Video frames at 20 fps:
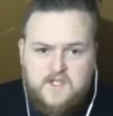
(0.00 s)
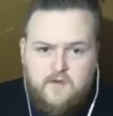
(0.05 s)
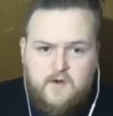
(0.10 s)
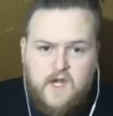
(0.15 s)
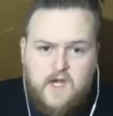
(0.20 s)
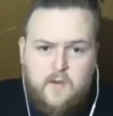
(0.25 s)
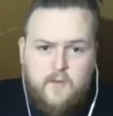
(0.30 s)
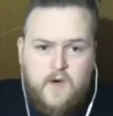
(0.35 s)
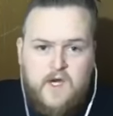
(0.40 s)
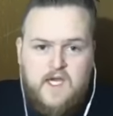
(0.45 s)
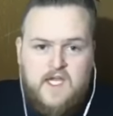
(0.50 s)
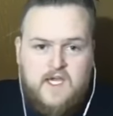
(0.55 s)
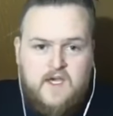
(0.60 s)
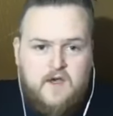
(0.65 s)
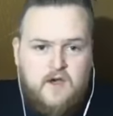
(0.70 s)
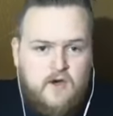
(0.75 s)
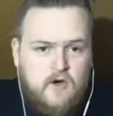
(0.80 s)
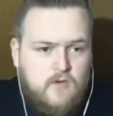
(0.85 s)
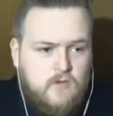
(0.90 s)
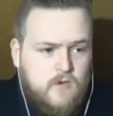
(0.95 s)
there anyone
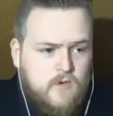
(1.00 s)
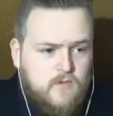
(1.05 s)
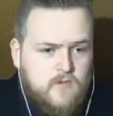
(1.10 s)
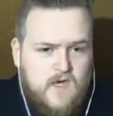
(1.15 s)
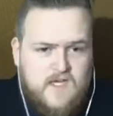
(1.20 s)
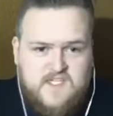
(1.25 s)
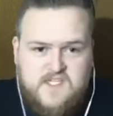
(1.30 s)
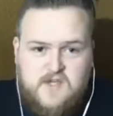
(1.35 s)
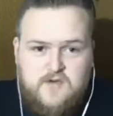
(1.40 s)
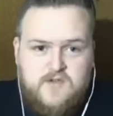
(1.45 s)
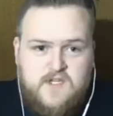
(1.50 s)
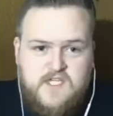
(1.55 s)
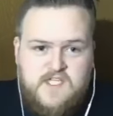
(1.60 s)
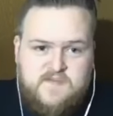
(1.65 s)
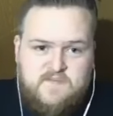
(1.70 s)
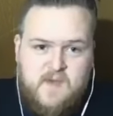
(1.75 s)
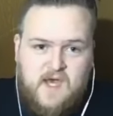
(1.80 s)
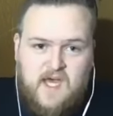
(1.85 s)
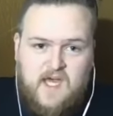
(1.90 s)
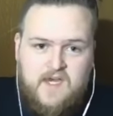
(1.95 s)
here who will rescue
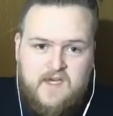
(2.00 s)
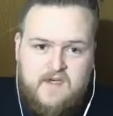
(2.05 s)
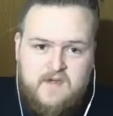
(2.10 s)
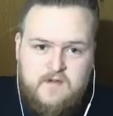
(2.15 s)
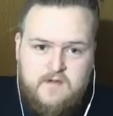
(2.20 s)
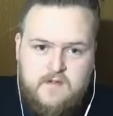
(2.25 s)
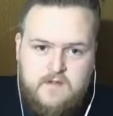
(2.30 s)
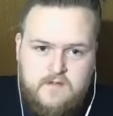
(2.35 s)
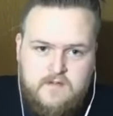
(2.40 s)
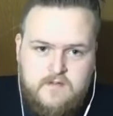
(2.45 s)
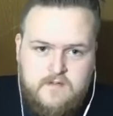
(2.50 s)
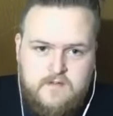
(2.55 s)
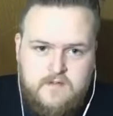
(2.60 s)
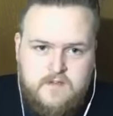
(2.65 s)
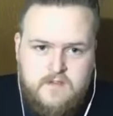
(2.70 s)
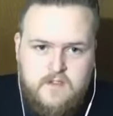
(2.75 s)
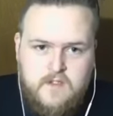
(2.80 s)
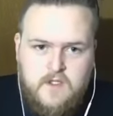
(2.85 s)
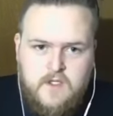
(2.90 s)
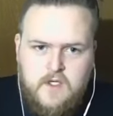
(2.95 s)
this man?
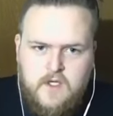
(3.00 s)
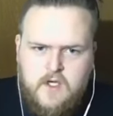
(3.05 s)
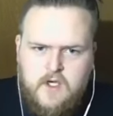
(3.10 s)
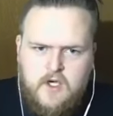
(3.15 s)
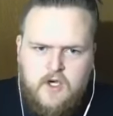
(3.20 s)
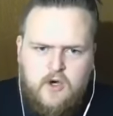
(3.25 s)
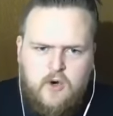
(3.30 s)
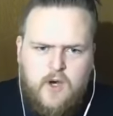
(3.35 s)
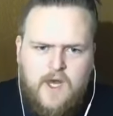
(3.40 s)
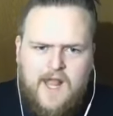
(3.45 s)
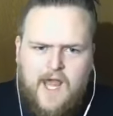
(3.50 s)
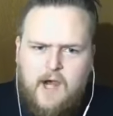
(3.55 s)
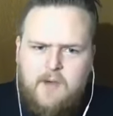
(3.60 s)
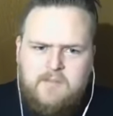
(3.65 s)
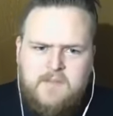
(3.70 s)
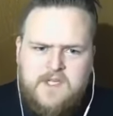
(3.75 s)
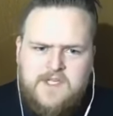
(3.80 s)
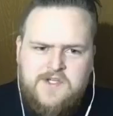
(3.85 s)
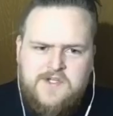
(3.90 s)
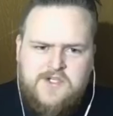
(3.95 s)
who will
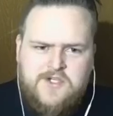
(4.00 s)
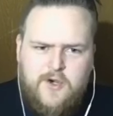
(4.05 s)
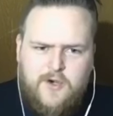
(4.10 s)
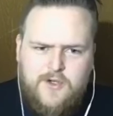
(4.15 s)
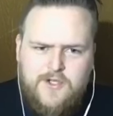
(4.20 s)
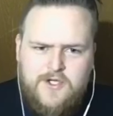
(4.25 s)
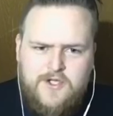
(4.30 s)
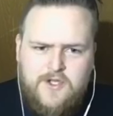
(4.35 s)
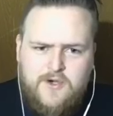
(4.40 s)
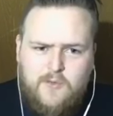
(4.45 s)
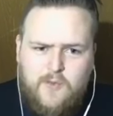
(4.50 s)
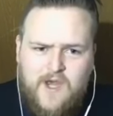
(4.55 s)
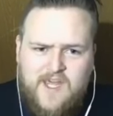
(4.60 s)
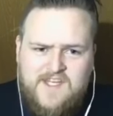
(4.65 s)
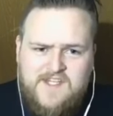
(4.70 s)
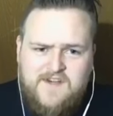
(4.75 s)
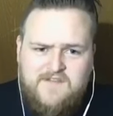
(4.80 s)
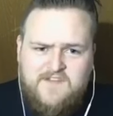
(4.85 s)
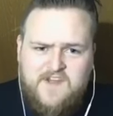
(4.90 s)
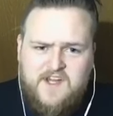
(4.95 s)
help me to shoulder the
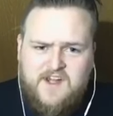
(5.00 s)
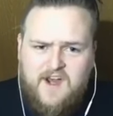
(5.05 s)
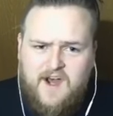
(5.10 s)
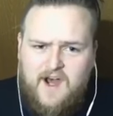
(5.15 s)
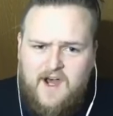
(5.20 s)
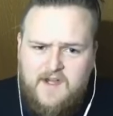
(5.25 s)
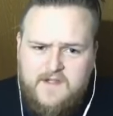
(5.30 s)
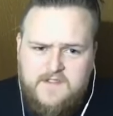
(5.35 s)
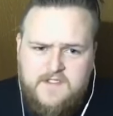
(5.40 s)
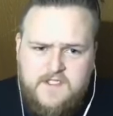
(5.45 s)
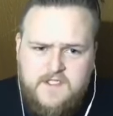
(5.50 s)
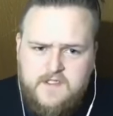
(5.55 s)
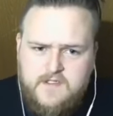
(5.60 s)
weight of the cart.